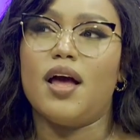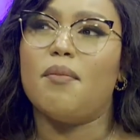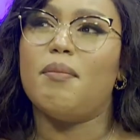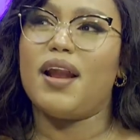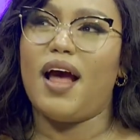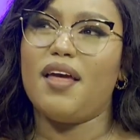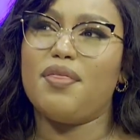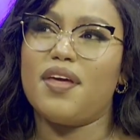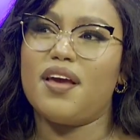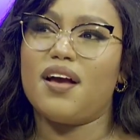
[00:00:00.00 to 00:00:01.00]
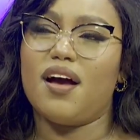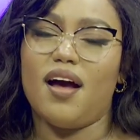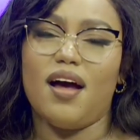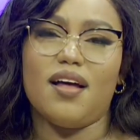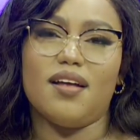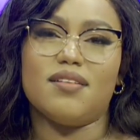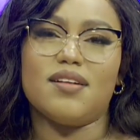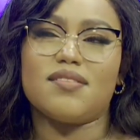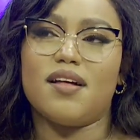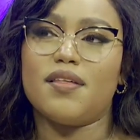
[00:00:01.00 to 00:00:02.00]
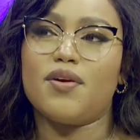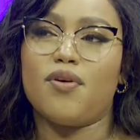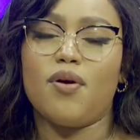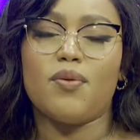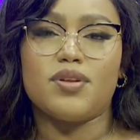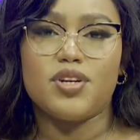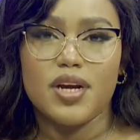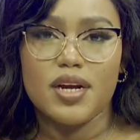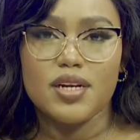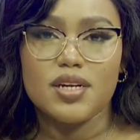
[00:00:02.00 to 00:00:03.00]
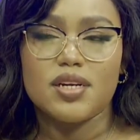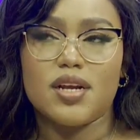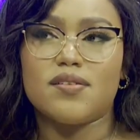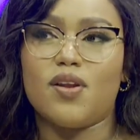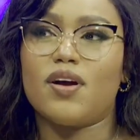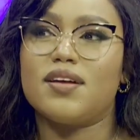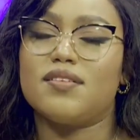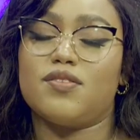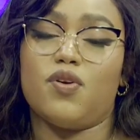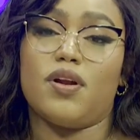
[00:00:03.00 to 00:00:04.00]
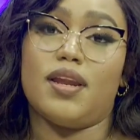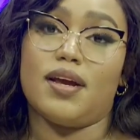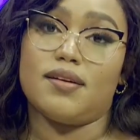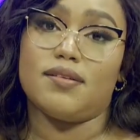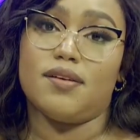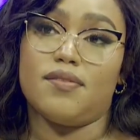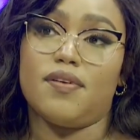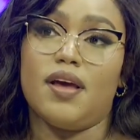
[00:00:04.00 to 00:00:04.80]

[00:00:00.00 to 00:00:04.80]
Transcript: Mm-hmm. But I think there's nothing wrong with change as long as it's not negative.